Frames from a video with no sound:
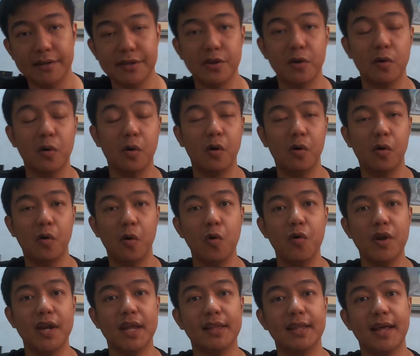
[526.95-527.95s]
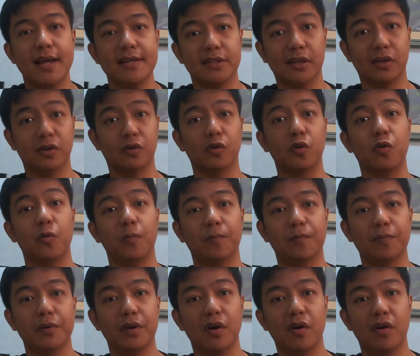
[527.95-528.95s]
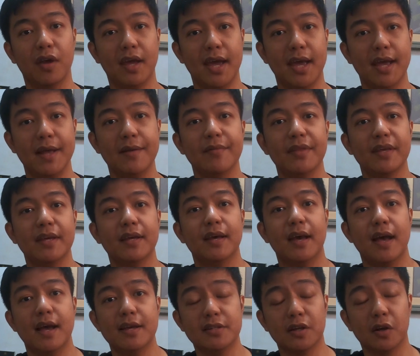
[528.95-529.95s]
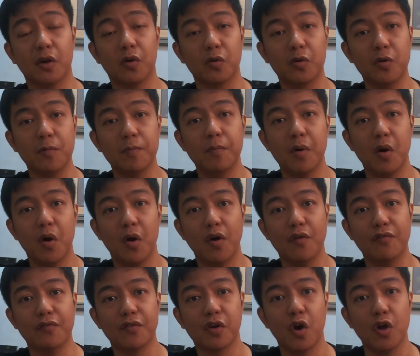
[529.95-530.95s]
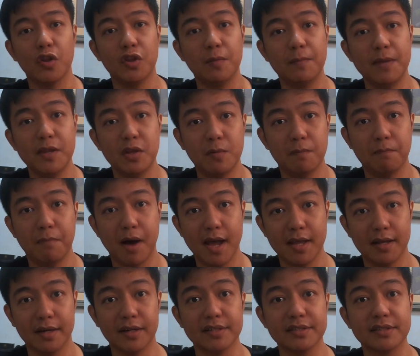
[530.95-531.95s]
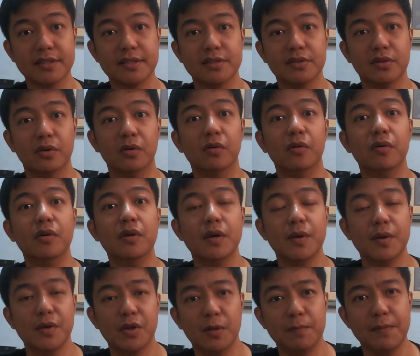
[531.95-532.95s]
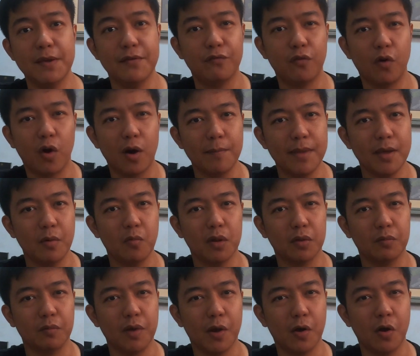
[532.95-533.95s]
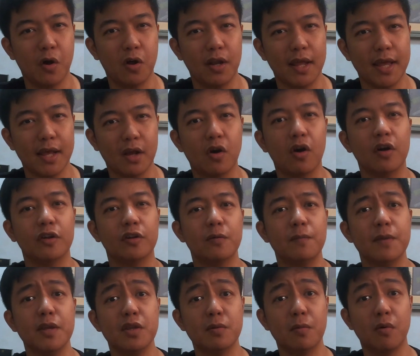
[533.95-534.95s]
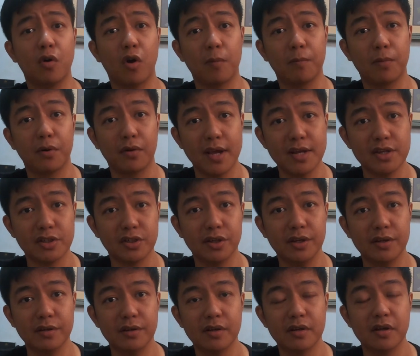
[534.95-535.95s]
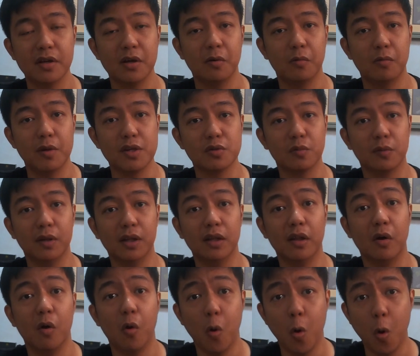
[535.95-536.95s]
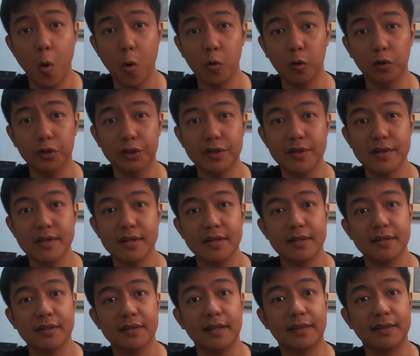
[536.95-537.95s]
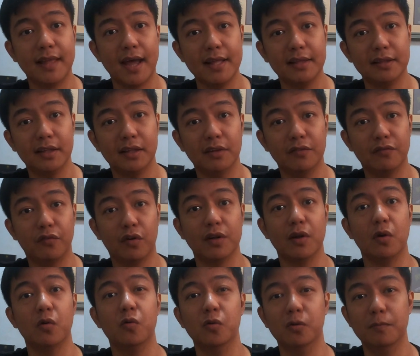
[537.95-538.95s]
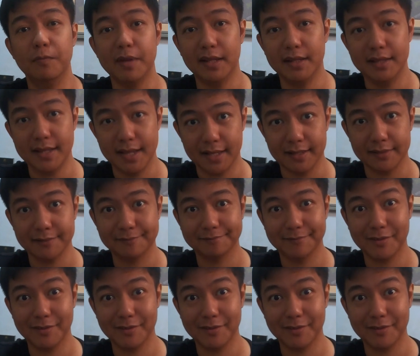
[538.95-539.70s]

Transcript: You own it as a group, okay? As a group of condominium buyers. So you'll be forming what we call a condominium corporation, which will hold the title for the whole building.